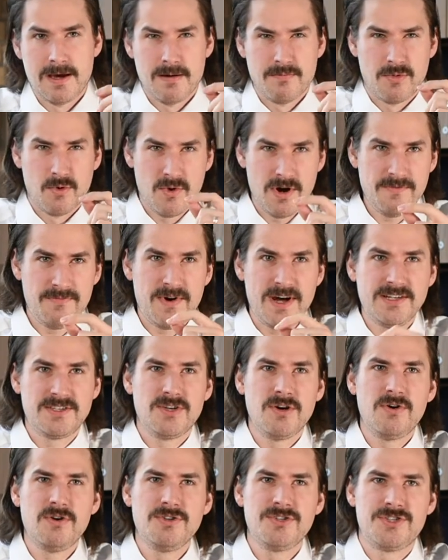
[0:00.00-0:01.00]
But what if I
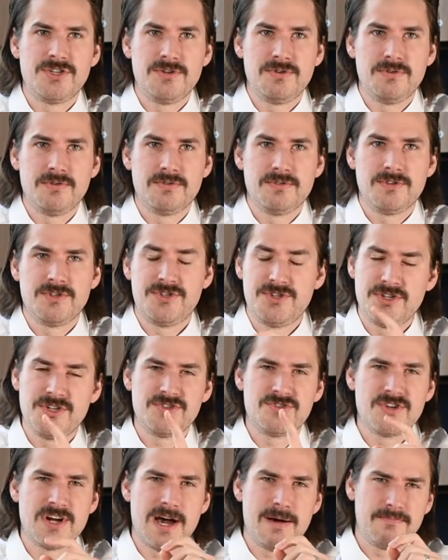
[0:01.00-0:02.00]
told you that you
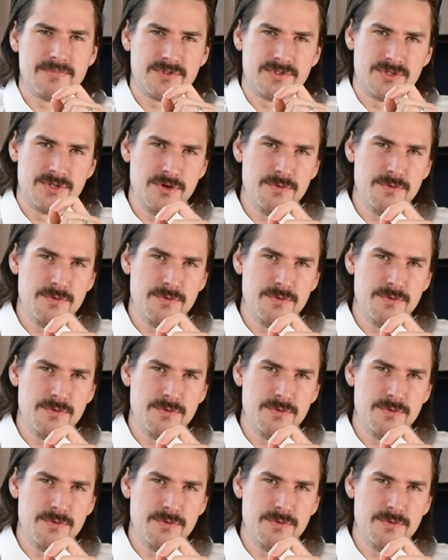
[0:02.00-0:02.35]
could drop